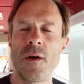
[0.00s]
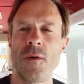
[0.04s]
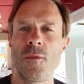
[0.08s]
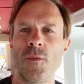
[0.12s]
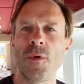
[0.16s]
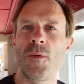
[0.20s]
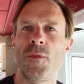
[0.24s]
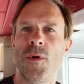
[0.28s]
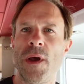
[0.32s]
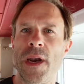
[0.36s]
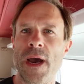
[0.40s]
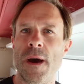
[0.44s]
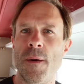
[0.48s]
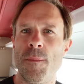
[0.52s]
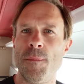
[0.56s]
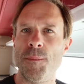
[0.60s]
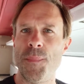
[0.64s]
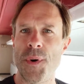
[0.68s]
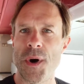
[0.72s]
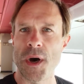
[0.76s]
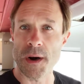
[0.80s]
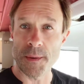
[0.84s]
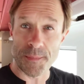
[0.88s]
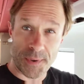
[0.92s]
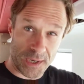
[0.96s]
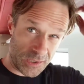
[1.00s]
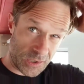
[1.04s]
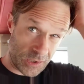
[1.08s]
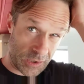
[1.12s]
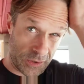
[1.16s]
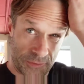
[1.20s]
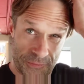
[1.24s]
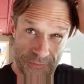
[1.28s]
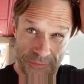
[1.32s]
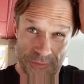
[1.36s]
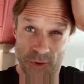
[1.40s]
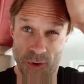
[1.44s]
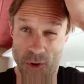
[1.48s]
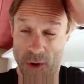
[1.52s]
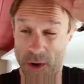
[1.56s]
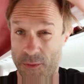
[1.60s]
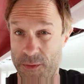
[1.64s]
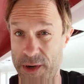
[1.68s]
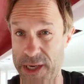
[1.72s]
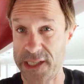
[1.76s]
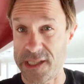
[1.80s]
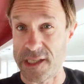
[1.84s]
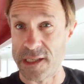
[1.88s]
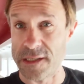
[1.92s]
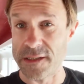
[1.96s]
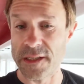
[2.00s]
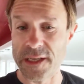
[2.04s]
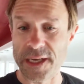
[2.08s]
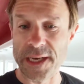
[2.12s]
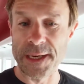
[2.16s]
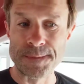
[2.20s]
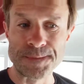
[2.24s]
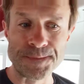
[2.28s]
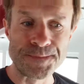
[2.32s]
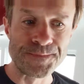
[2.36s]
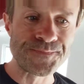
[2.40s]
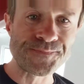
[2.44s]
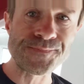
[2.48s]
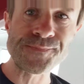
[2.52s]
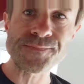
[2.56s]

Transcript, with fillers: We went out and bought a bunch of the floor recently.